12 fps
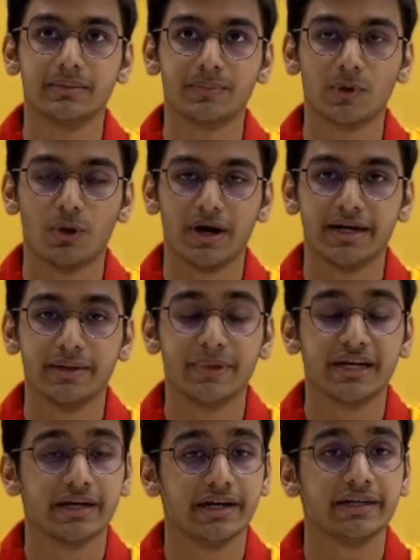provided me
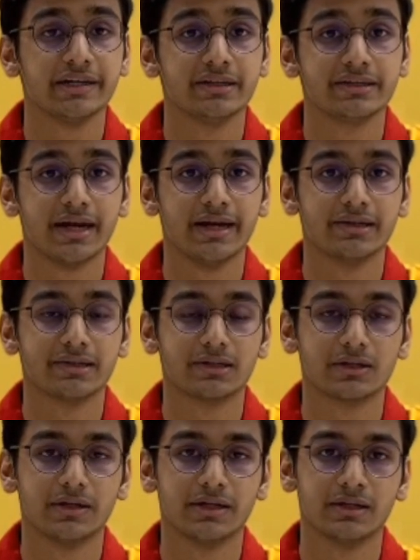great insights
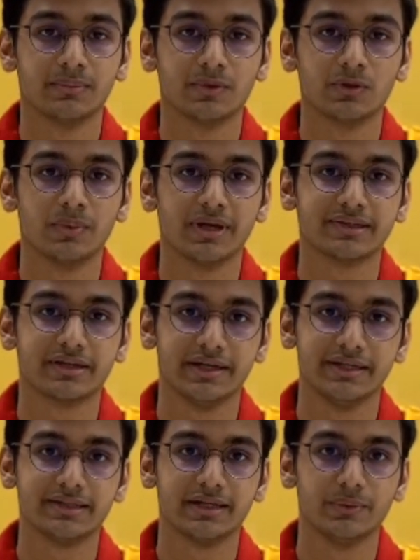into my
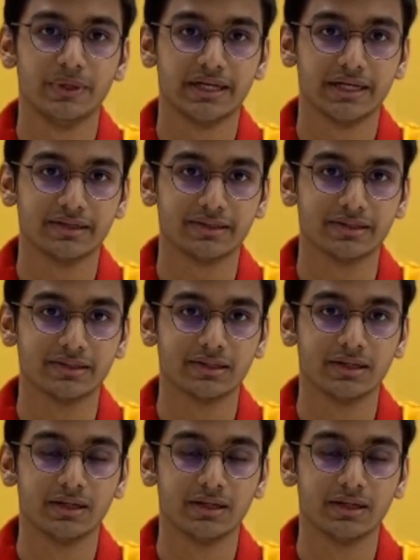strengths and weaknesses.